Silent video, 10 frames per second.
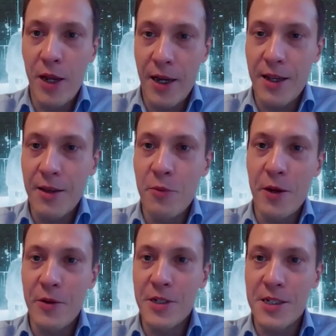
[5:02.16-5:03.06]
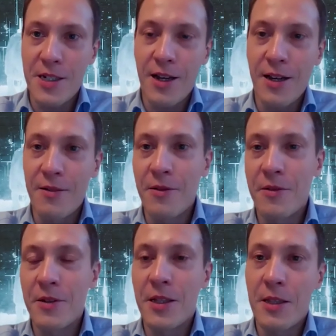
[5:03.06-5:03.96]
building, but which is like
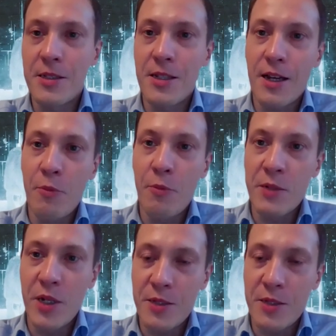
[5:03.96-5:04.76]
it's like a much